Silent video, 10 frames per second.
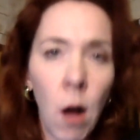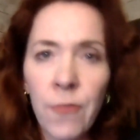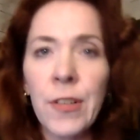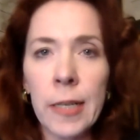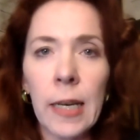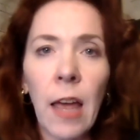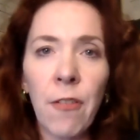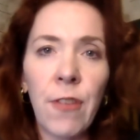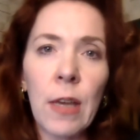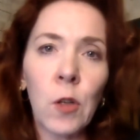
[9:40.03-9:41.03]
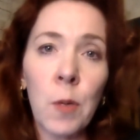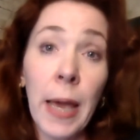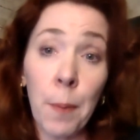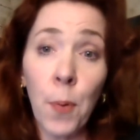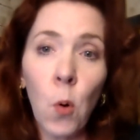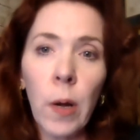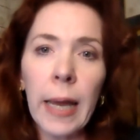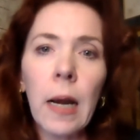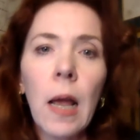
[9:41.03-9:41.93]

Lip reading: off into left field to make a point.